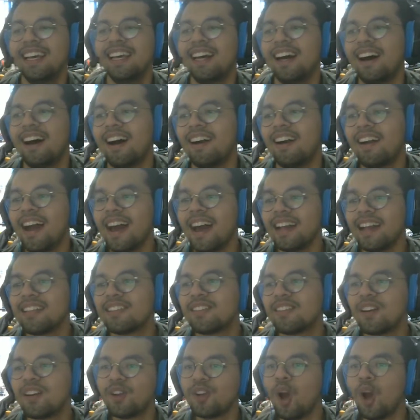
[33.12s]
All right,
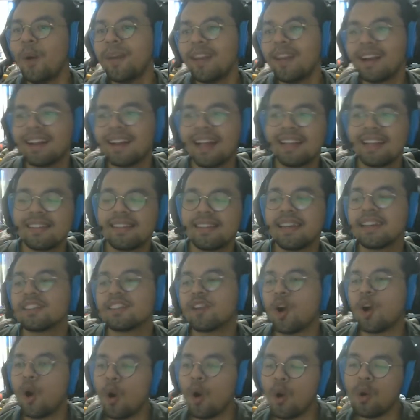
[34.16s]
so knowing your classics,
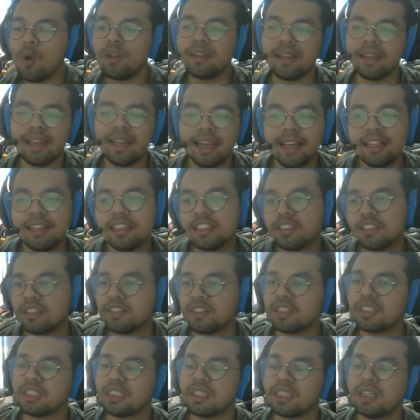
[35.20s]
old English
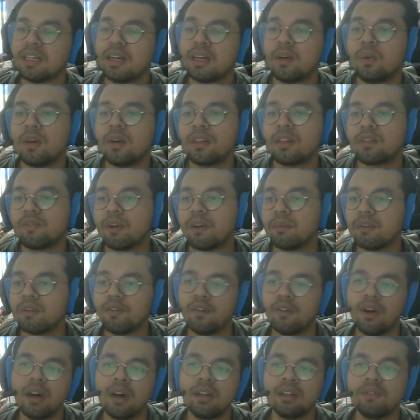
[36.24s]
literature was from the
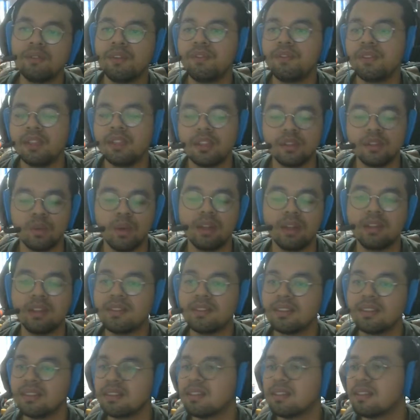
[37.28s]
450 to
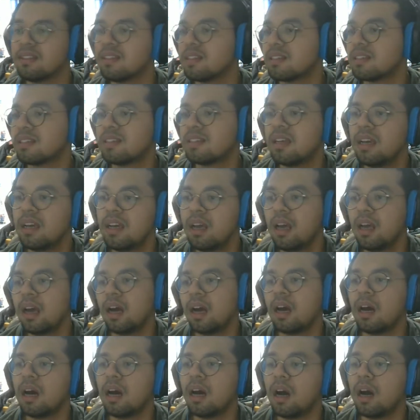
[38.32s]
1066.
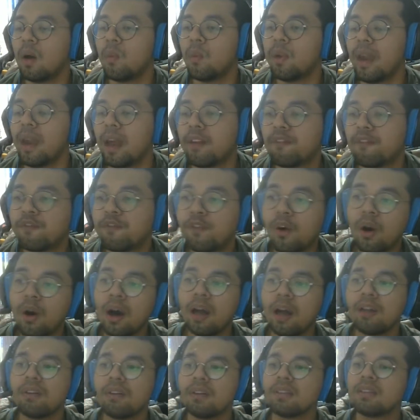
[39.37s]
We had
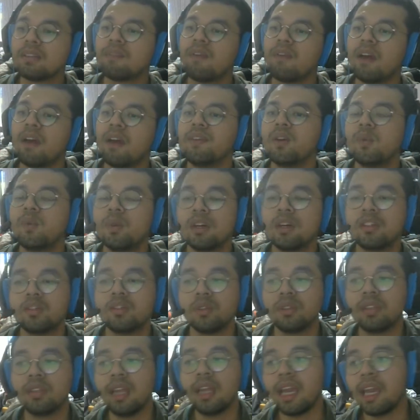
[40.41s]
400 surviving works
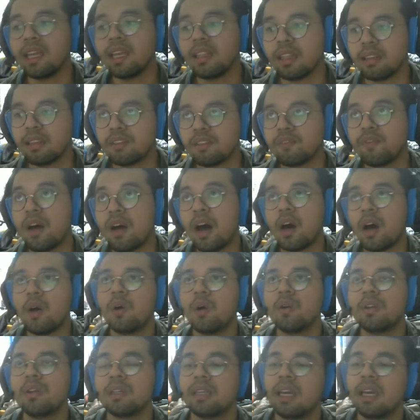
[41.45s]
today that is
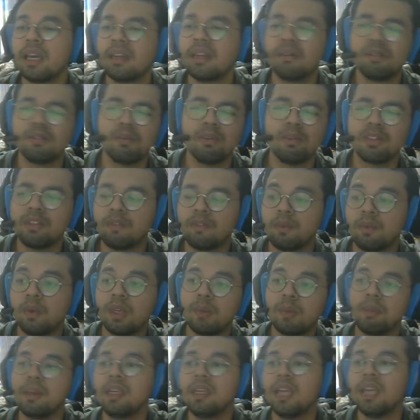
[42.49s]
found. Again, it's mostly from
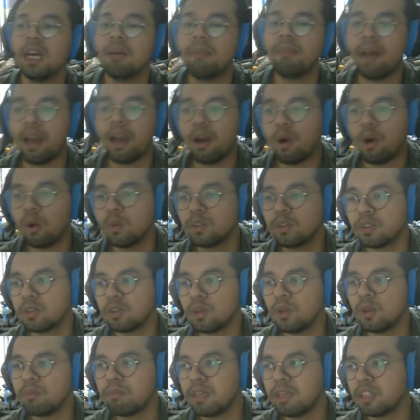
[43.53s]
Wikipedia, but I
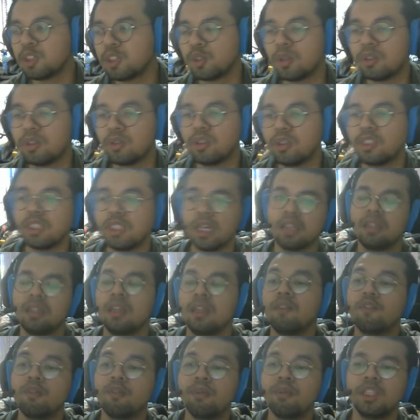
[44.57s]
also made sure to check the
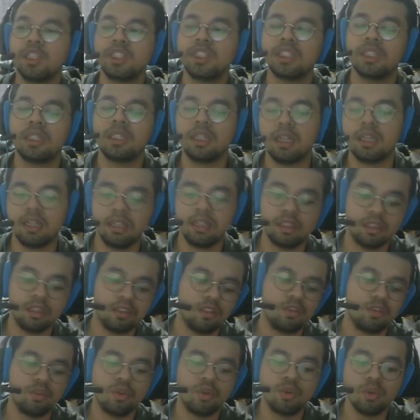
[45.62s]
information and it
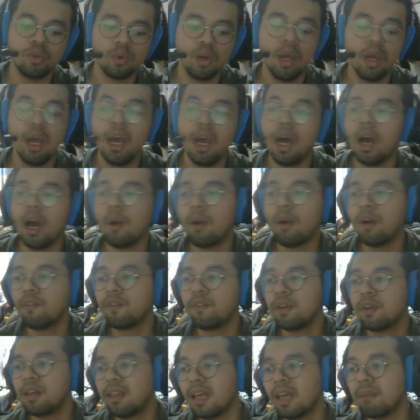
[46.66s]
is true.
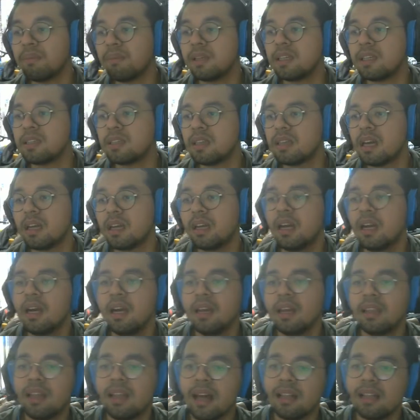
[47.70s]
However, that being said,
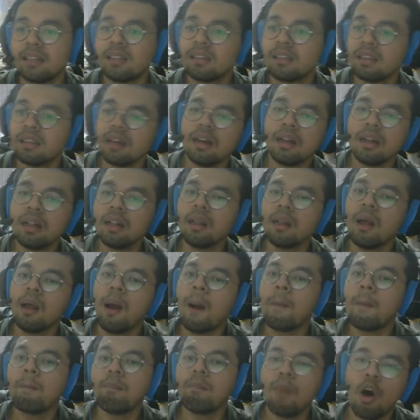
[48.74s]
that's still
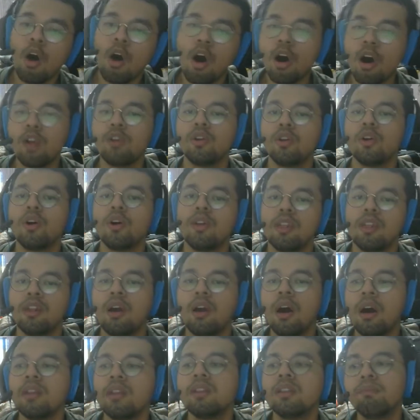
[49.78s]
more though than
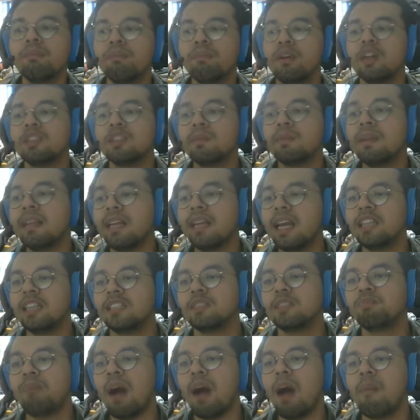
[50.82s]
all the books Malaysia
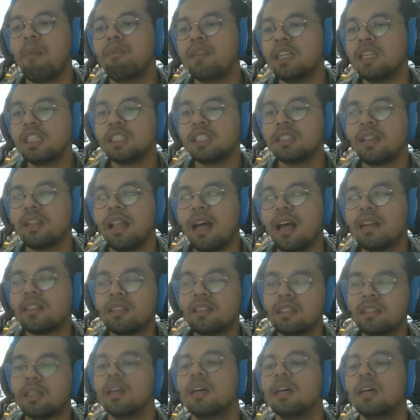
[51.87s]
published
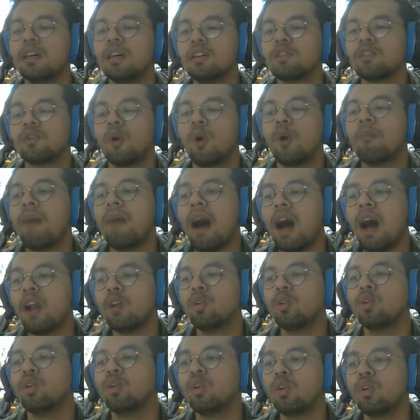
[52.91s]
last year. So
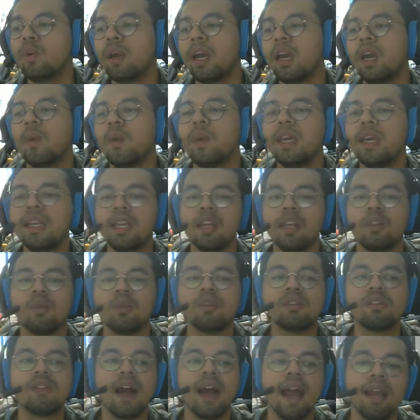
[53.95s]
malu, where we need
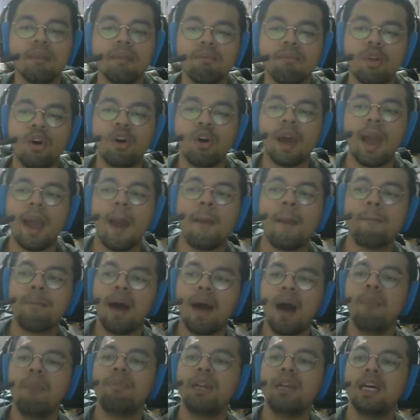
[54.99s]
to write more and
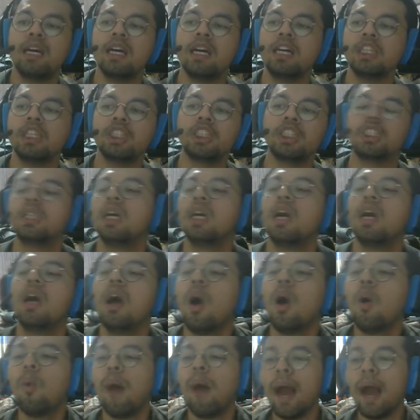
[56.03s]
publish.
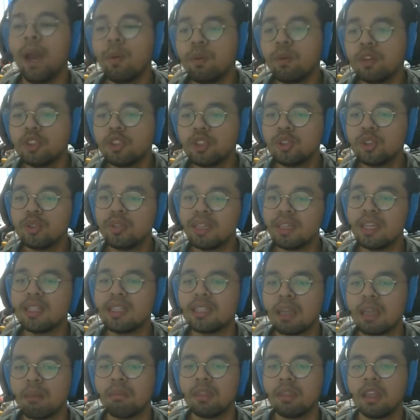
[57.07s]
Why would you read
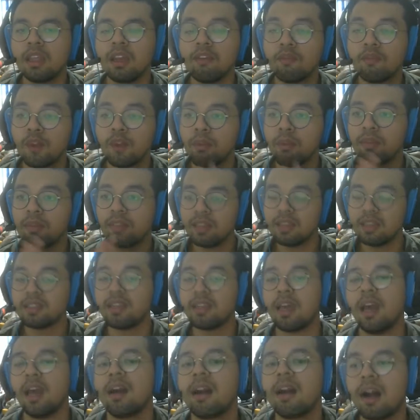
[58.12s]
something from this
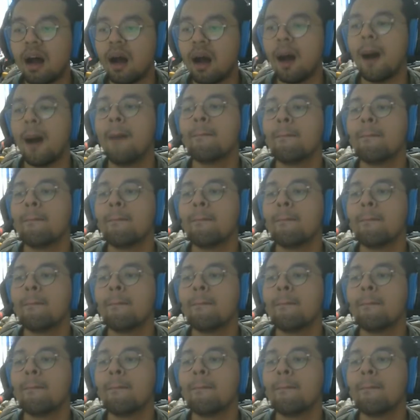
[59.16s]
era?